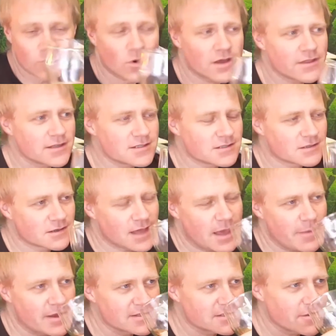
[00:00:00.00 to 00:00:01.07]
on why this
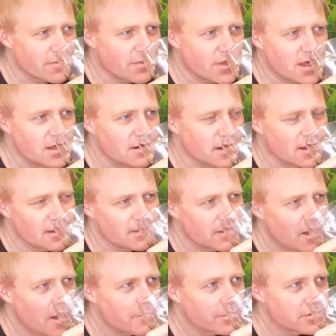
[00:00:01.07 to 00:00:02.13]
came out so thin?
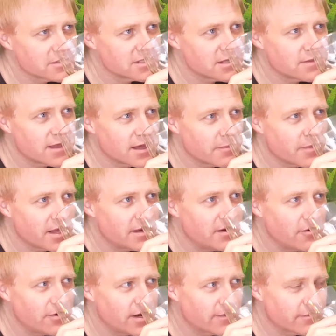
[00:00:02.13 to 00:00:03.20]
I personally think it made
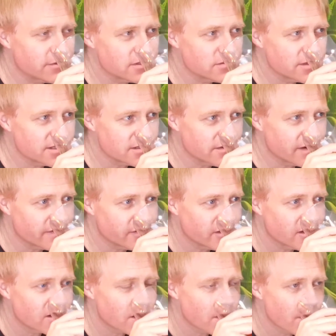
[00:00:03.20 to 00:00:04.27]
no difference whatsoever.